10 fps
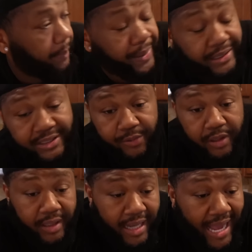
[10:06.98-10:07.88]
A pizza
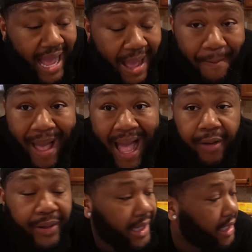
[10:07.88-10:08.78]
roll or a hot pocket.
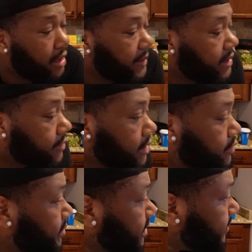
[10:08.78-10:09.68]
We ain't got no pizza rolls.
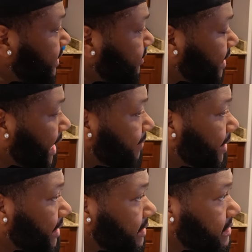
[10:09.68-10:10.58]
We put them back. We got hot
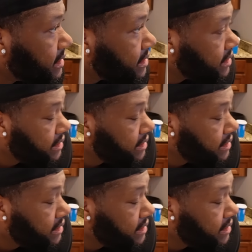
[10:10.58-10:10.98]
pockets.